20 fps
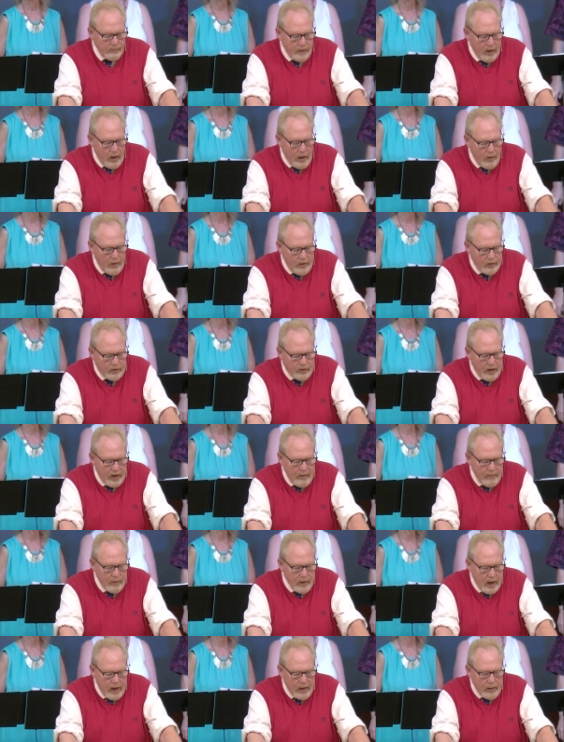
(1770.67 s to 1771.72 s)
That on the
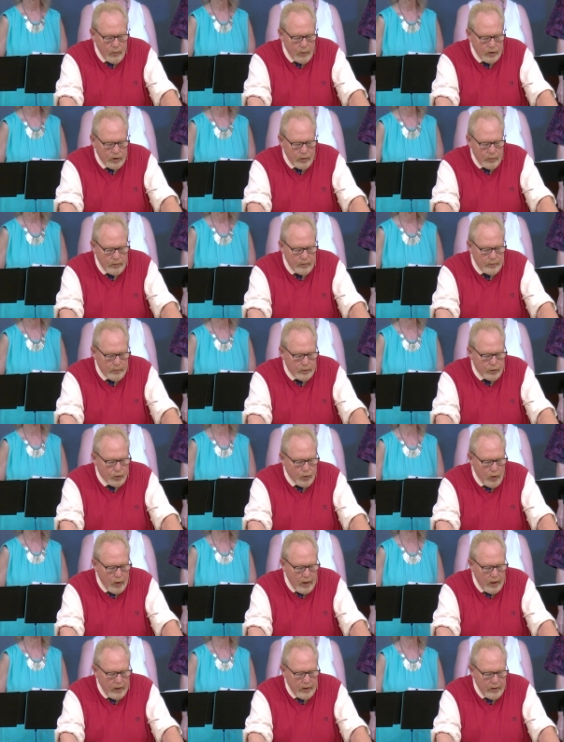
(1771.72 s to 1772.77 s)
same night in which he was
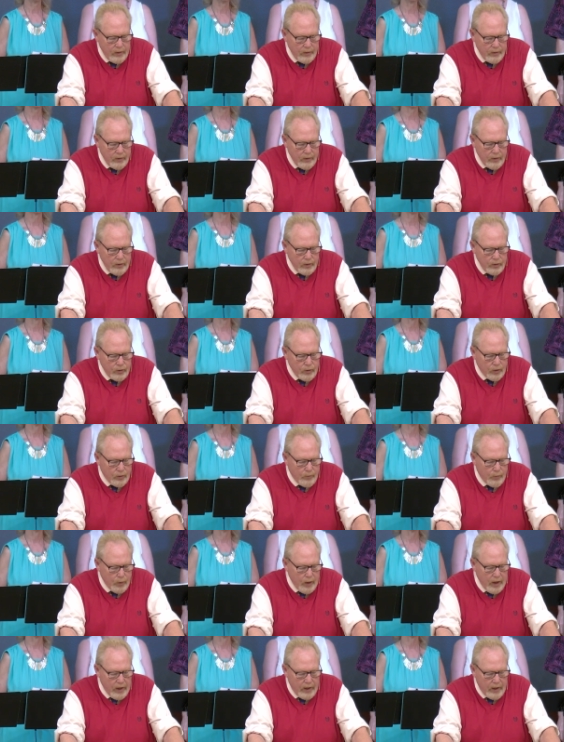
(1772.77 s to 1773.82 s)
betrayed, took
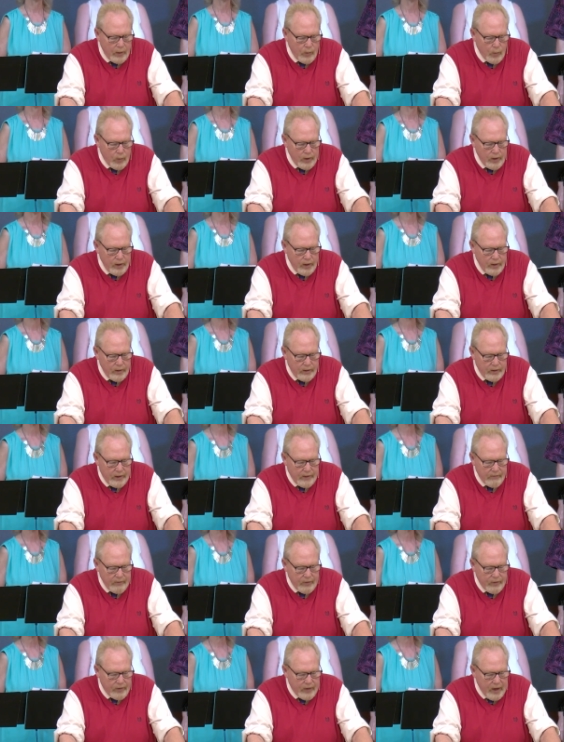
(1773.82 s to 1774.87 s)
bread, and when he had
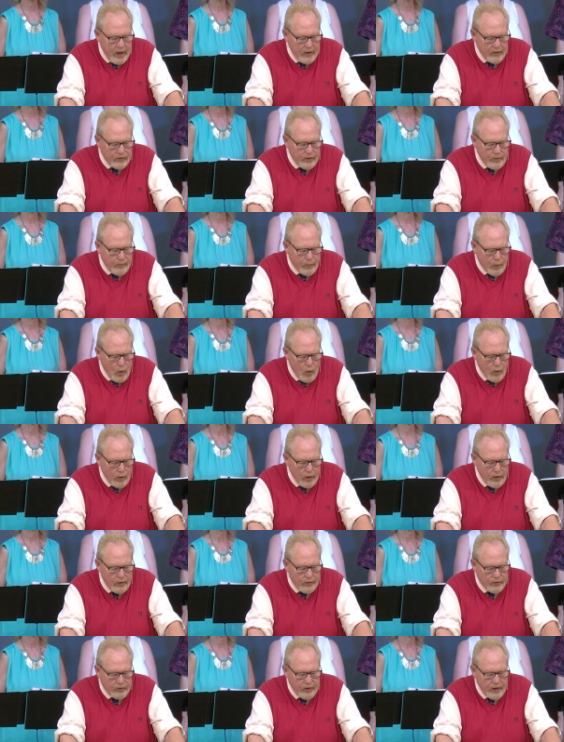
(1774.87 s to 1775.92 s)
given thanks, he broke
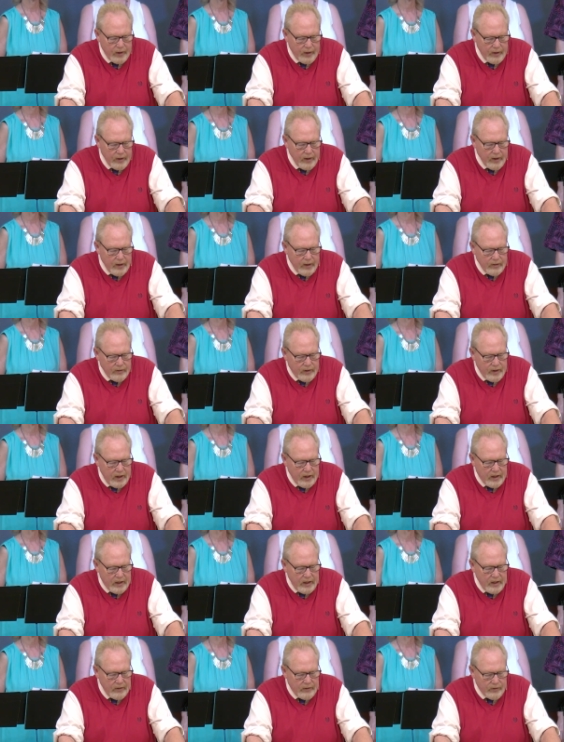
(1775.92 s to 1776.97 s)
it and said,
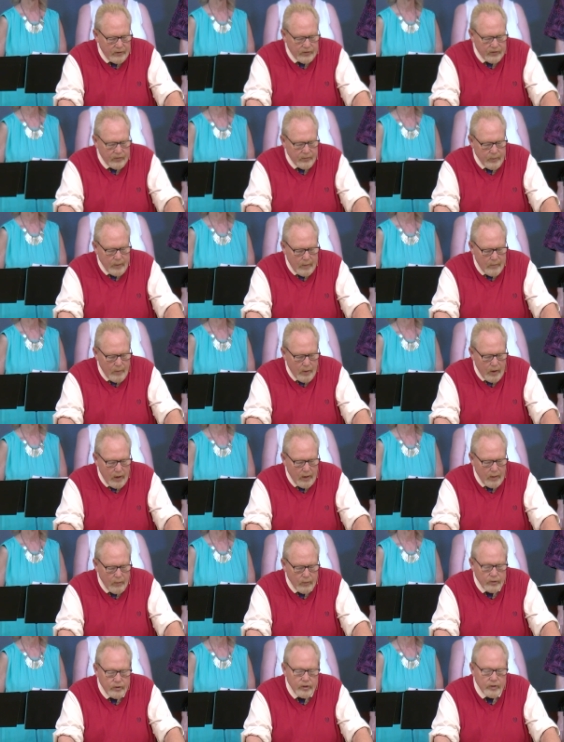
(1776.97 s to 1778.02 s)
Take, eat, this is my
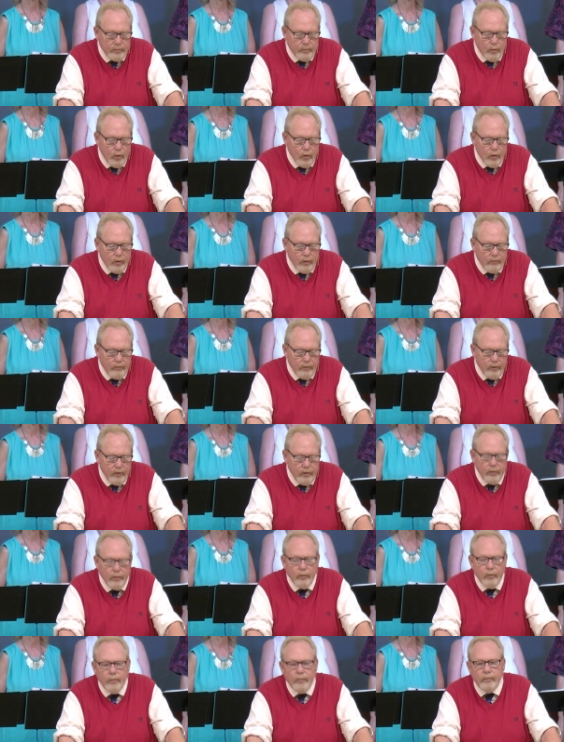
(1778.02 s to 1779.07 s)
body, which is broken for
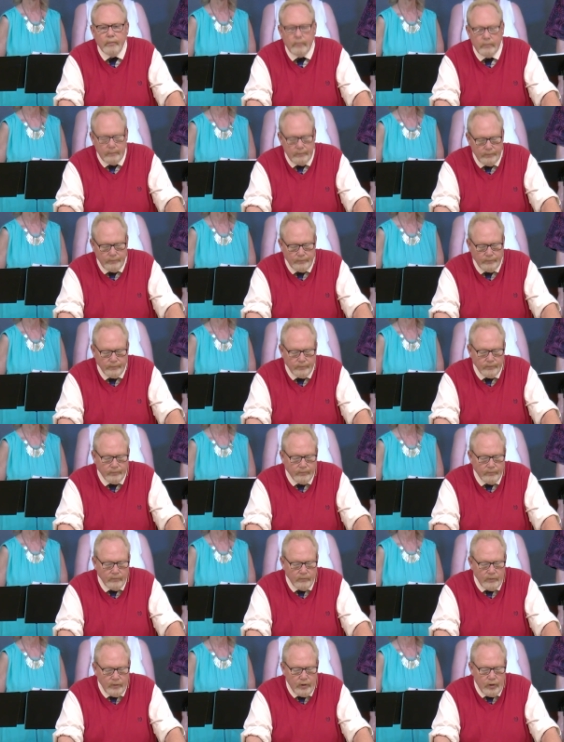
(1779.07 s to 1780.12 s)
you.
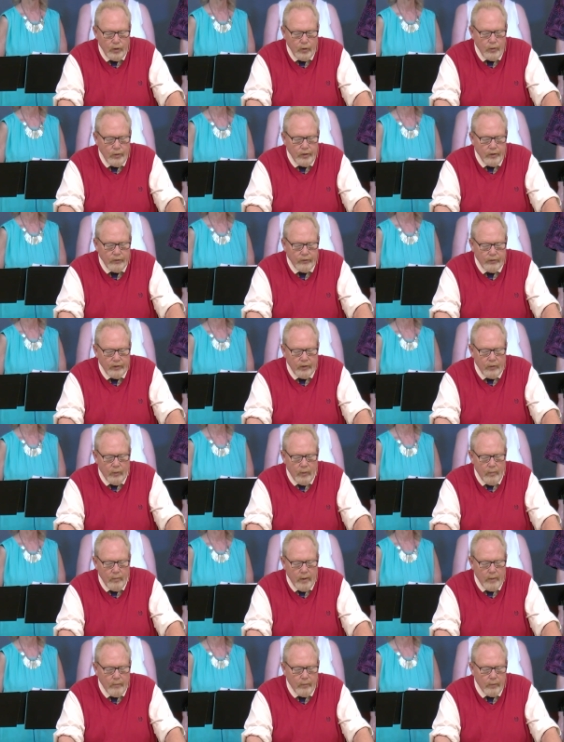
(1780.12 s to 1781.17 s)
Do this in
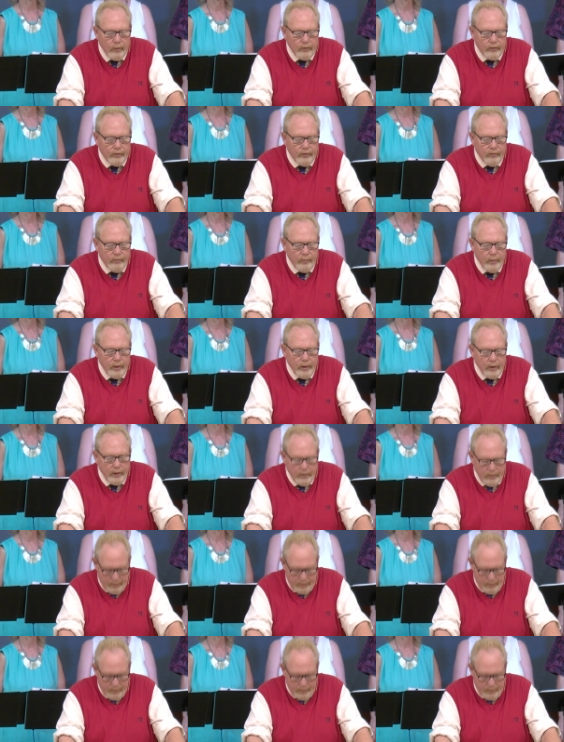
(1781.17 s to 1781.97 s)
remembrance of me.